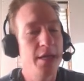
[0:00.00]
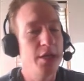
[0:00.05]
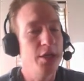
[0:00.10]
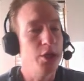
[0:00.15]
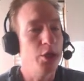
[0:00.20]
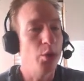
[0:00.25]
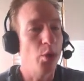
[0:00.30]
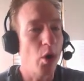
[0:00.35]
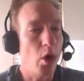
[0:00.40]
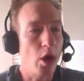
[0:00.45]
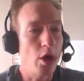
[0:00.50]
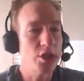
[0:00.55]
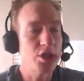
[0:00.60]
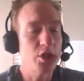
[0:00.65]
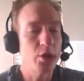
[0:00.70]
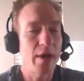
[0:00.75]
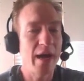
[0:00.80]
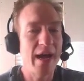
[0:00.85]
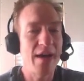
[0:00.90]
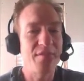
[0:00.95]
You
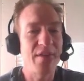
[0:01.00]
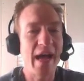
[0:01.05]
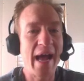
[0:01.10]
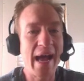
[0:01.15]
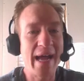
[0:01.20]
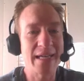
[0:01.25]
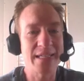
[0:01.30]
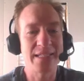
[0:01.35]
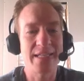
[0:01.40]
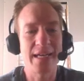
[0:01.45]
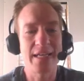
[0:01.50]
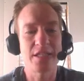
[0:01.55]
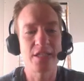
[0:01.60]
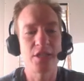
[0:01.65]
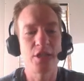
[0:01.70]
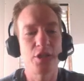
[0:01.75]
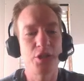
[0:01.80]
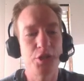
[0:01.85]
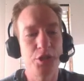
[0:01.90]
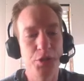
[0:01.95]
also have
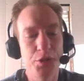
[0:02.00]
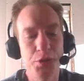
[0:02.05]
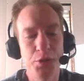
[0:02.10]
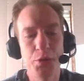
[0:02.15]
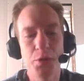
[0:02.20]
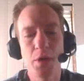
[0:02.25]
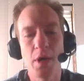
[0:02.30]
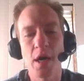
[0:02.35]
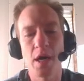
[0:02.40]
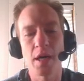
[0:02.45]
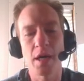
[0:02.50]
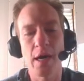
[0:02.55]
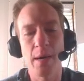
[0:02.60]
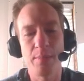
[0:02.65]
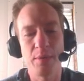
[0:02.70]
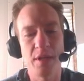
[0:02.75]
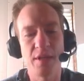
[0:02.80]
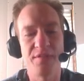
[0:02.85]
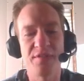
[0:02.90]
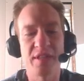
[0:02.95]
access to a
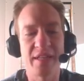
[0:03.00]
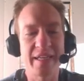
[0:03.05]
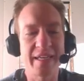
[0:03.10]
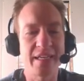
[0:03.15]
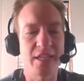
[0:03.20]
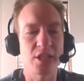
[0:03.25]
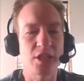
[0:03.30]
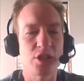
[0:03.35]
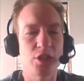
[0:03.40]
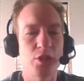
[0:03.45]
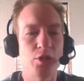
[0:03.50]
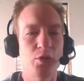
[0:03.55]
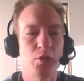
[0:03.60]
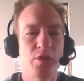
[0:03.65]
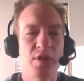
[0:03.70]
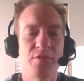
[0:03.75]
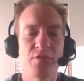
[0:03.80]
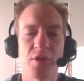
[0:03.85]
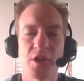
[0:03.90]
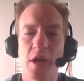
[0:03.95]
couple of links to
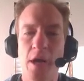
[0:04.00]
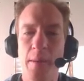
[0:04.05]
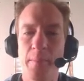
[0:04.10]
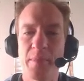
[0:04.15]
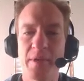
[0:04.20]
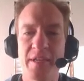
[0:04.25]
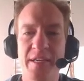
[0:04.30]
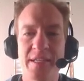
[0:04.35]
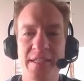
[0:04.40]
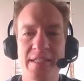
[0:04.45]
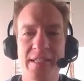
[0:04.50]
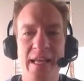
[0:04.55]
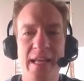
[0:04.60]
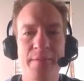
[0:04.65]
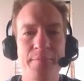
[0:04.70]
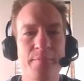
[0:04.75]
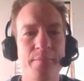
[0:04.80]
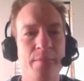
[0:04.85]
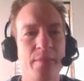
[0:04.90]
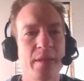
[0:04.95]
different companies
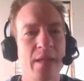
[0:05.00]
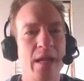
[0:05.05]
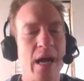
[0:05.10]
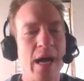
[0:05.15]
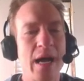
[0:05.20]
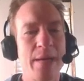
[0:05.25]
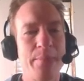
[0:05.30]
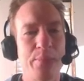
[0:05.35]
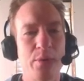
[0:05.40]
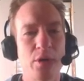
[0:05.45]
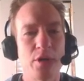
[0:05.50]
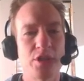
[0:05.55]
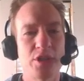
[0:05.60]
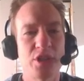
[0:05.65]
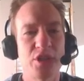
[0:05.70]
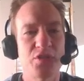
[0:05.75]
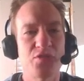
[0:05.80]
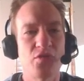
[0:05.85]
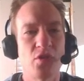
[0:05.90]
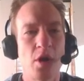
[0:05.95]
that I
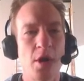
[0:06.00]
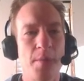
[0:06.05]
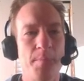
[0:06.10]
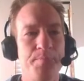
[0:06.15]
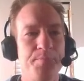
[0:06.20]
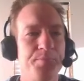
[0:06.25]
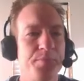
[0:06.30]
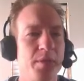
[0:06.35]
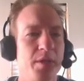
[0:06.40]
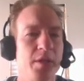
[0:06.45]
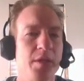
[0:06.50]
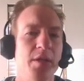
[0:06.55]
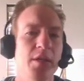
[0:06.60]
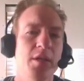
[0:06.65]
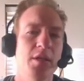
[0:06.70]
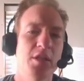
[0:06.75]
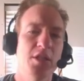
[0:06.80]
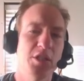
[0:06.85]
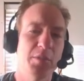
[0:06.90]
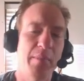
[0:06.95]
purchase from
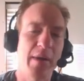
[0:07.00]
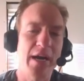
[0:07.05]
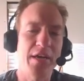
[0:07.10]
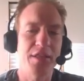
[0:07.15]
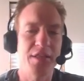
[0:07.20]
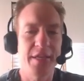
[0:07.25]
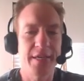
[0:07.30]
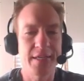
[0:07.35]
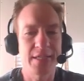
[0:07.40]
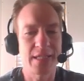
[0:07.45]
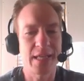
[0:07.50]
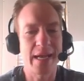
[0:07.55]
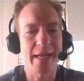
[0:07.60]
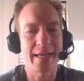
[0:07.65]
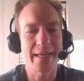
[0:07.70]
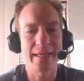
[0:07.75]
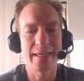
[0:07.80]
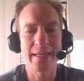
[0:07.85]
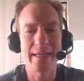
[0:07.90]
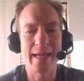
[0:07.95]
to buy things
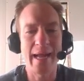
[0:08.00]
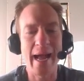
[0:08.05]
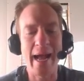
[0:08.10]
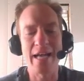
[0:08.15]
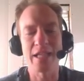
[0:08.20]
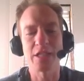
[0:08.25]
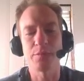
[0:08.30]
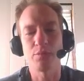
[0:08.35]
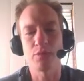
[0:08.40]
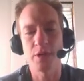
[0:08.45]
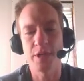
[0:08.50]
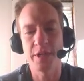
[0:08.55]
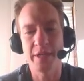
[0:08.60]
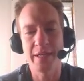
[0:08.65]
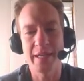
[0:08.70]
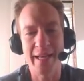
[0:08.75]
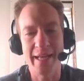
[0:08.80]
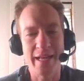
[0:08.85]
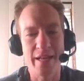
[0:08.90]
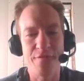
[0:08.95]
like
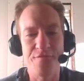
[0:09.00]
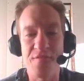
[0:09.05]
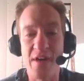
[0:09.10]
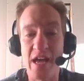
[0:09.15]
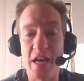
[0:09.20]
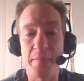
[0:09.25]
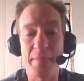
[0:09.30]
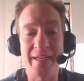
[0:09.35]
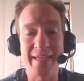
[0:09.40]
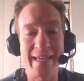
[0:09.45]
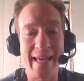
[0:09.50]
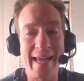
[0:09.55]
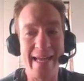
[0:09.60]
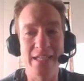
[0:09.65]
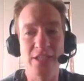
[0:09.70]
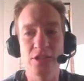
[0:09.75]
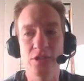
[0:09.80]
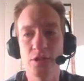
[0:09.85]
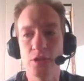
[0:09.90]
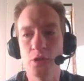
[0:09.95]
aspirin and vitamin
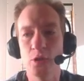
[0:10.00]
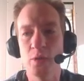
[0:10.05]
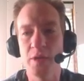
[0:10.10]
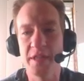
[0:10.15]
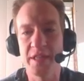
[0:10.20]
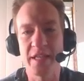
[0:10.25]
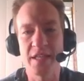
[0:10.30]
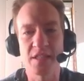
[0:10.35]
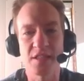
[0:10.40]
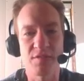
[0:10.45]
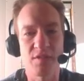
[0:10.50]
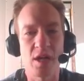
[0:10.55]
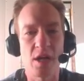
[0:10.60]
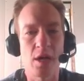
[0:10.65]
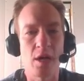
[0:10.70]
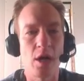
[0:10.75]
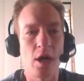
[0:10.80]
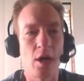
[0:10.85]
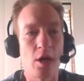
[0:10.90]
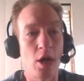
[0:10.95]
K2 and things
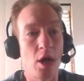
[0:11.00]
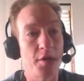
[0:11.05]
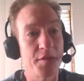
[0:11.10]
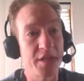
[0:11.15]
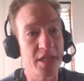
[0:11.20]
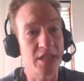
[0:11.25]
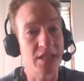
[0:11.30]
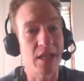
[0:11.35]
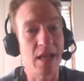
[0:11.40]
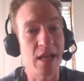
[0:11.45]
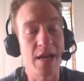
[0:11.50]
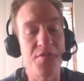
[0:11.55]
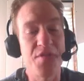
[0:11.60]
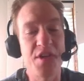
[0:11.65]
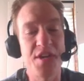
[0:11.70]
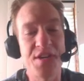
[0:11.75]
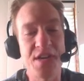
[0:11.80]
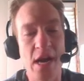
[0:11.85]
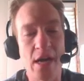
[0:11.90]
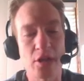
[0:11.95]
along this line
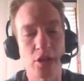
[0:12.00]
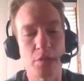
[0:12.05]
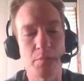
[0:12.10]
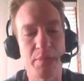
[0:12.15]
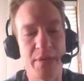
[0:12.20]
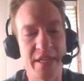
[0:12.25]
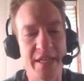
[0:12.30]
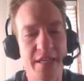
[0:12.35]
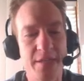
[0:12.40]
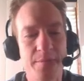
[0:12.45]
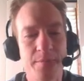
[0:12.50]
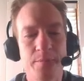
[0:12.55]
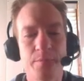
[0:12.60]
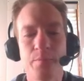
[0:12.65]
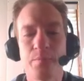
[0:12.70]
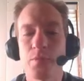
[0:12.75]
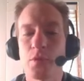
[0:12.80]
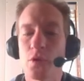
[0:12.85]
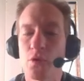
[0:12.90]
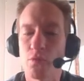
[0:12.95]
that Dr. Peat
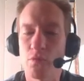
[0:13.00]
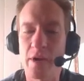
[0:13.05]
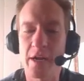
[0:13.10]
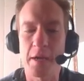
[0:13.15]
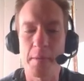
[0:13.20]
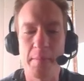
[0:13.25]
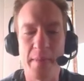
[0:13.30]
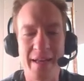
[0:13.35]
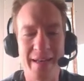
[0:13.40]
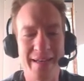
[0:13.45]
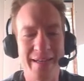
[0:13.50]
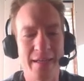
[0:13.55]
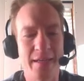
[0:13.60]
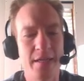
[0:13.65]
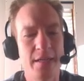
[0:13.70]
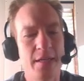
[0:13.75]
recommended.